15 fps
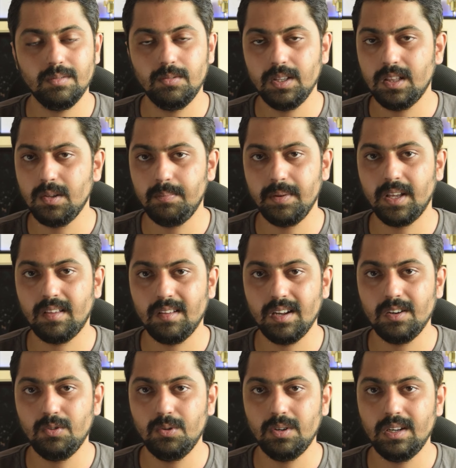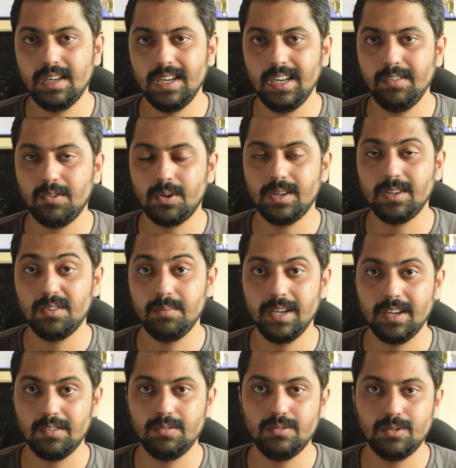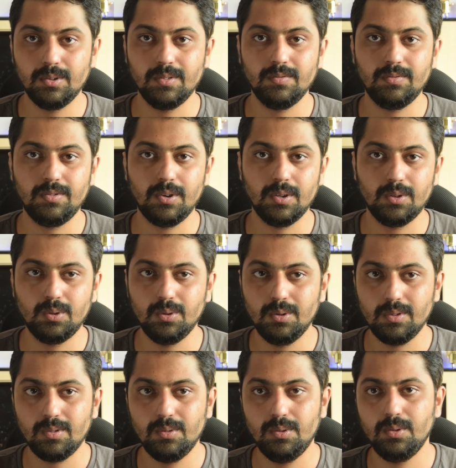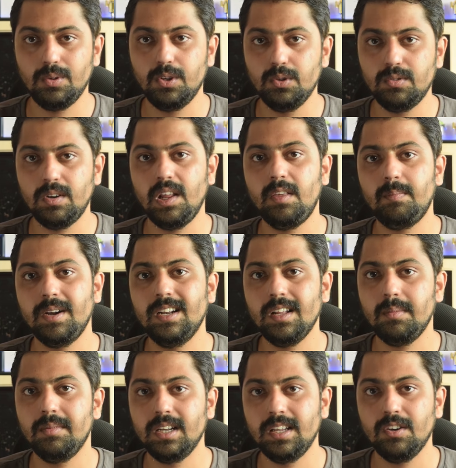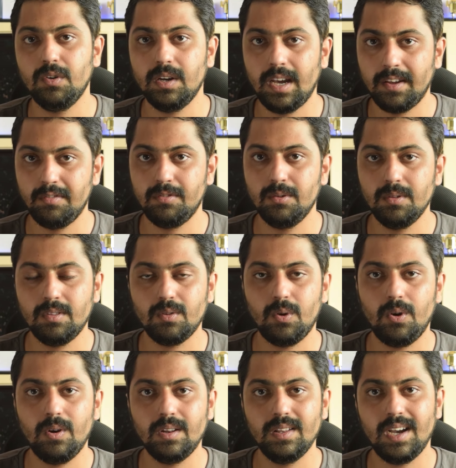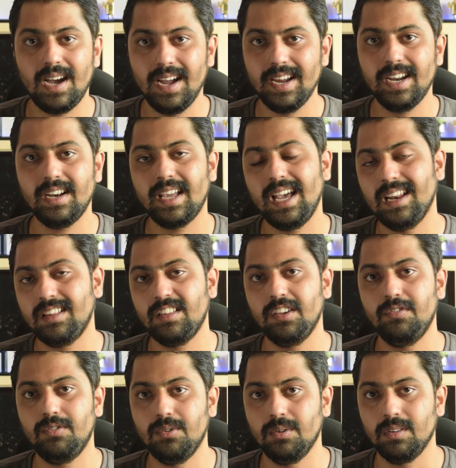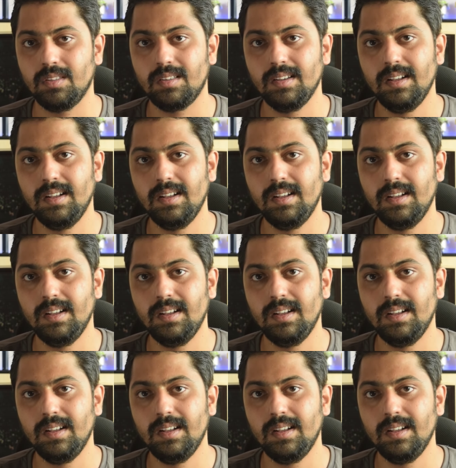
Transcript: With the Pixel, Google really wanted to make a phone for those who usually spend their money on iPhones or the high-end Galaxy phones.